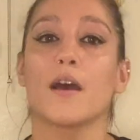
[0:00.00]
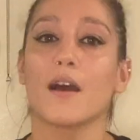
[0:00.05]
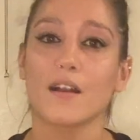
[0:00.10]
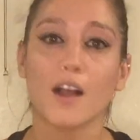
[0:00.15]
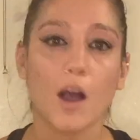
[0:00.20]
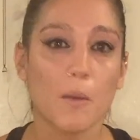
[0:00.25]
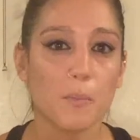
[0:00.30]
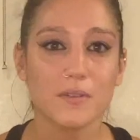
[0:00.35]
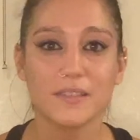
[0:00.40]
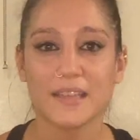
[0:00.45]
a
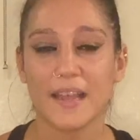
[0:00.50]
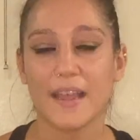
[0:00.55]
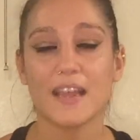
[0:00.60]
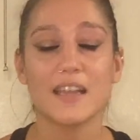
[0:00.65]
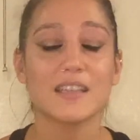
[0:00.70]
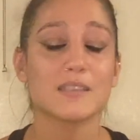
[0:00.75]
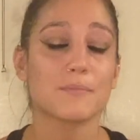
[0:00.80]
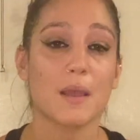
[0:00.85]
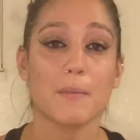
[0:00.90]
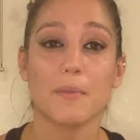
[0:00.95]
couple
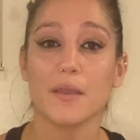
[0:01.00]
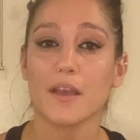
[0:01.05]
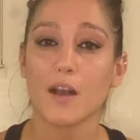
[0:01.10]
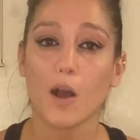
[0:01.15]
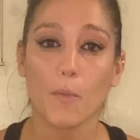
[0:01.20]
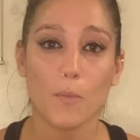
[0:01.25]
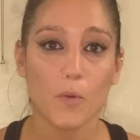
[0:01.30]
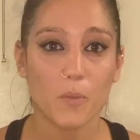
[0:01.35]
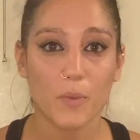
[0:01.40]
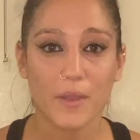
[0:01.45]
days, maybe a
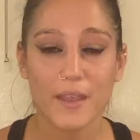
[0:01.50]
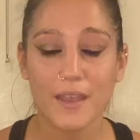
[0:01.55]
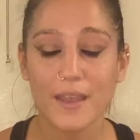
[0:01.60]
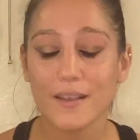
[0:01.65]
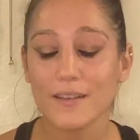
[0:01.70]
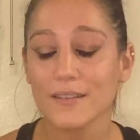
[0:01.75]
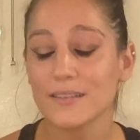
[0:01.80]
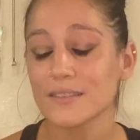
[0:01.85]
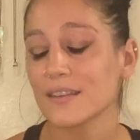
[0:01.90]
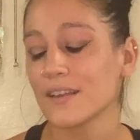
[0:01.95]
couple
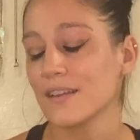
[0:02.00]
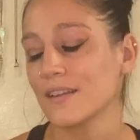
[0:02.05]
weeks.